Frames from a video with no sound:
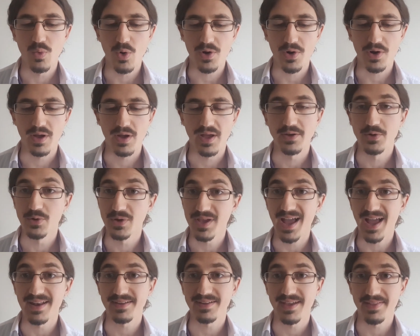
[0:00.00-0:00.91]
and you
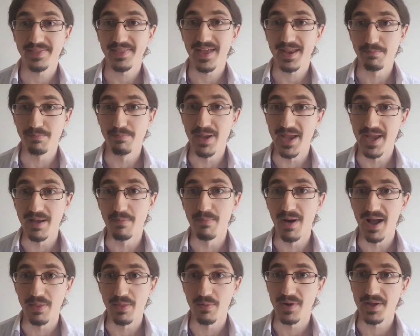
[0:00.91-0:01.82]
can't get that big, by
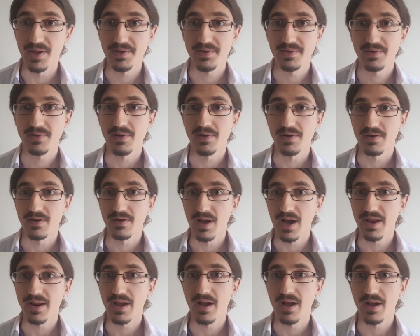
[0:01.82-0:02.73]
the way. You
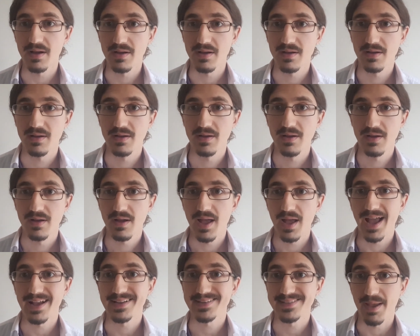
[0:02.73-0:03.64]
gotta
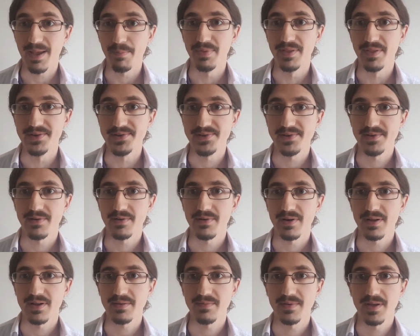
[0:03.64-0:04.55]
accept this, all
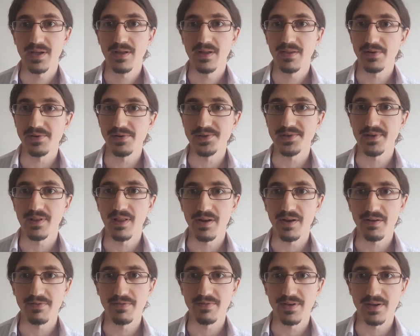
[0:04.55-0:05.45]
right? There's a lot
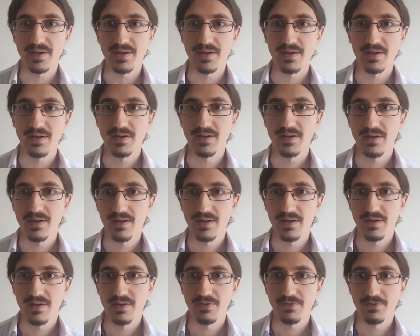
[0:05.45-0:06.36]
of
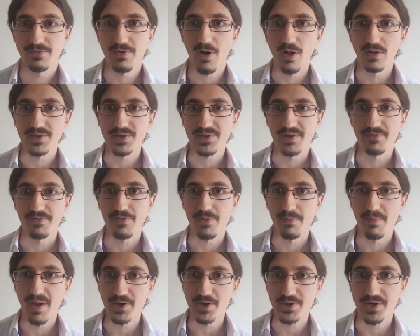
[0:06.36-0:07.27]
false
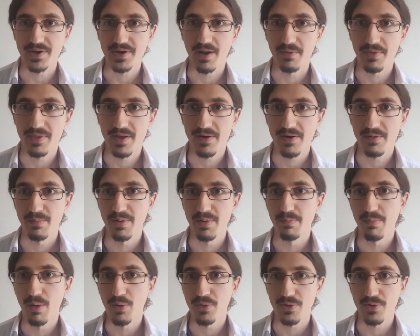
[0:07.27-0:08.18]
information out there,
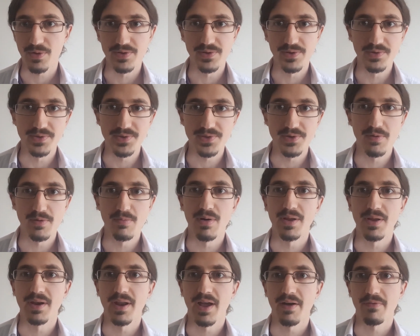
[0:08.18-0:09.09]
both on YouTube
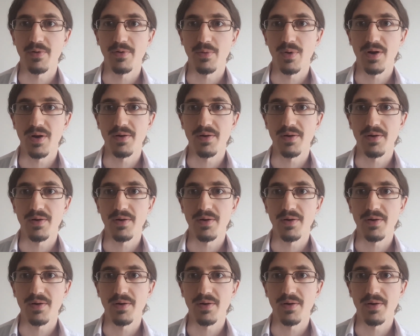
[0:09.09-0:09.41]
and everywhere.